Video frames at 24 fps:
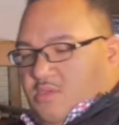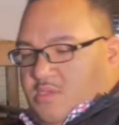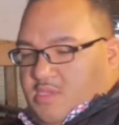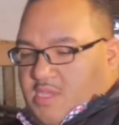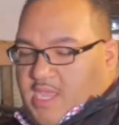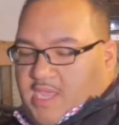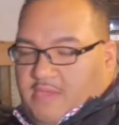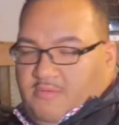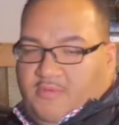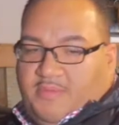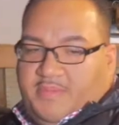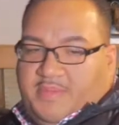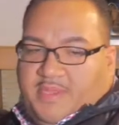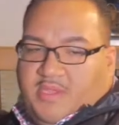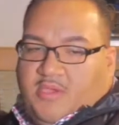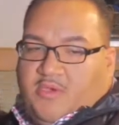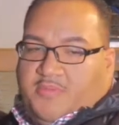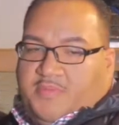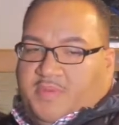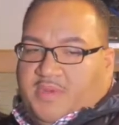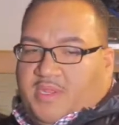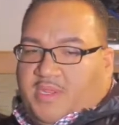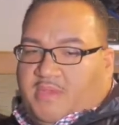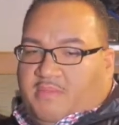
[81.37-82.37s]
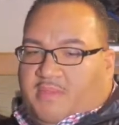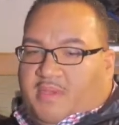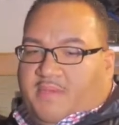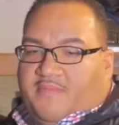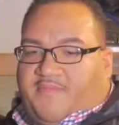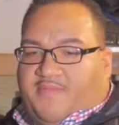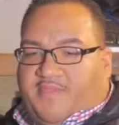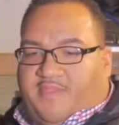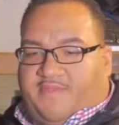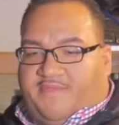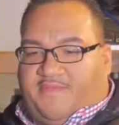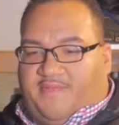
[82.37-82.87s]
I will be opening them up
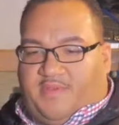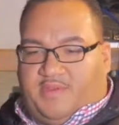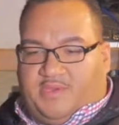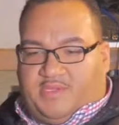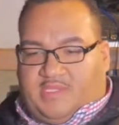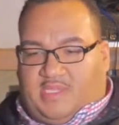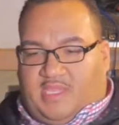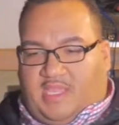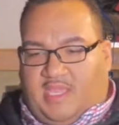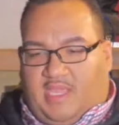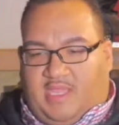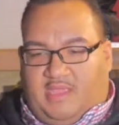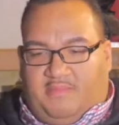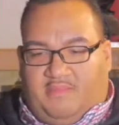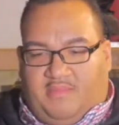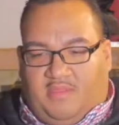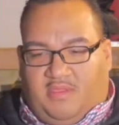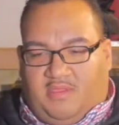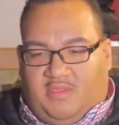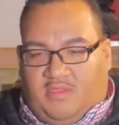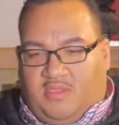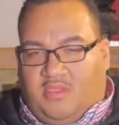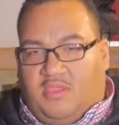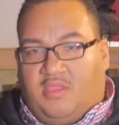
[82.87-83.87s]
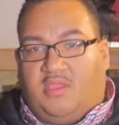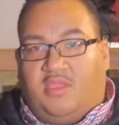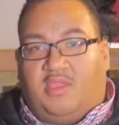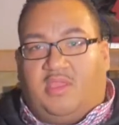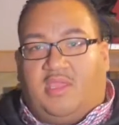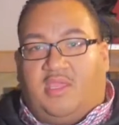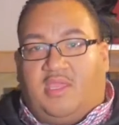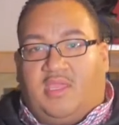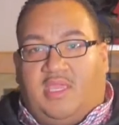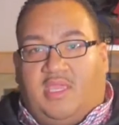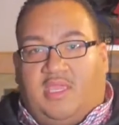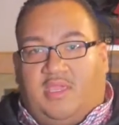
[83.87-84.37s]
for the first time
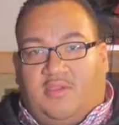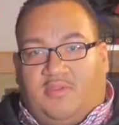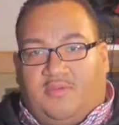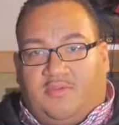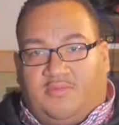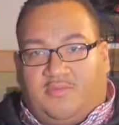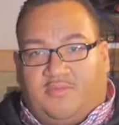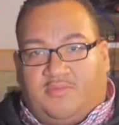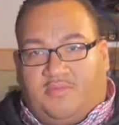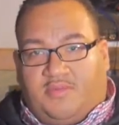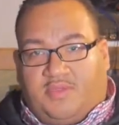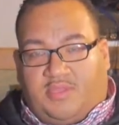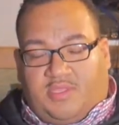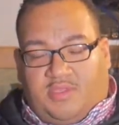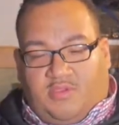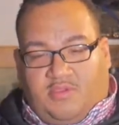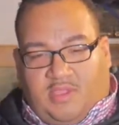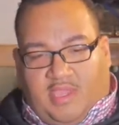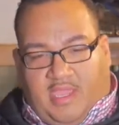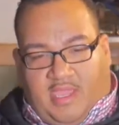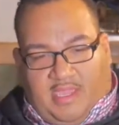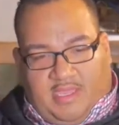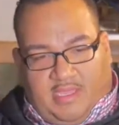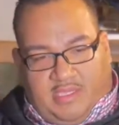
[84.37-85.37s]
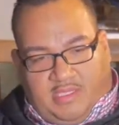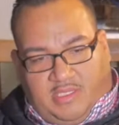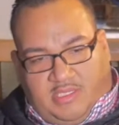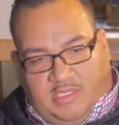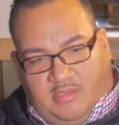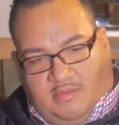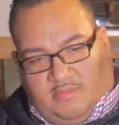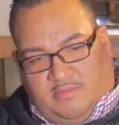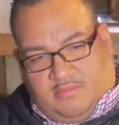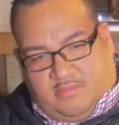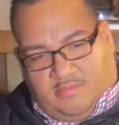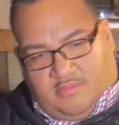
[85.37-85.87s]
here with you guys
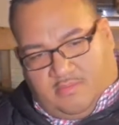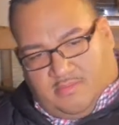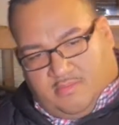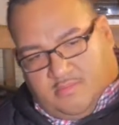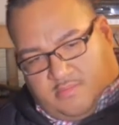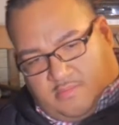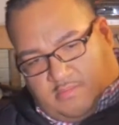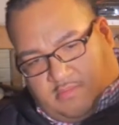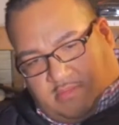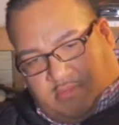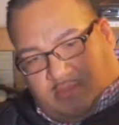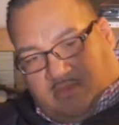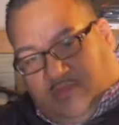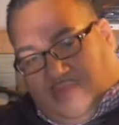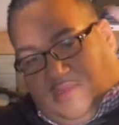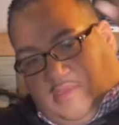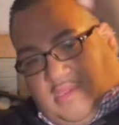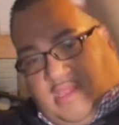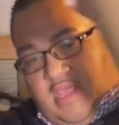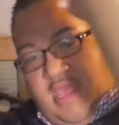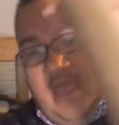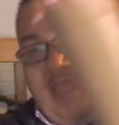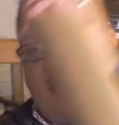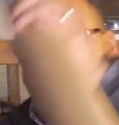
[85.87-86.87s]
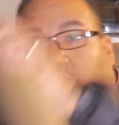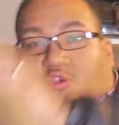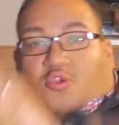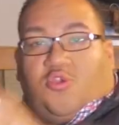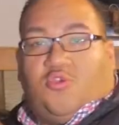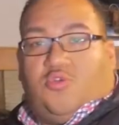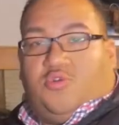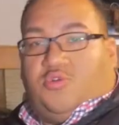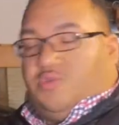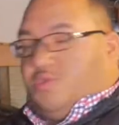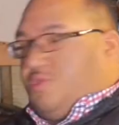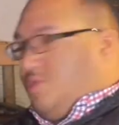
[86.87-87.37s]
and
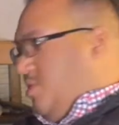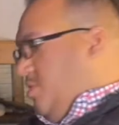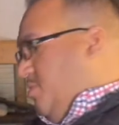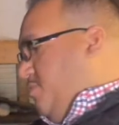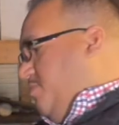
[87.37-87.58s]
girls,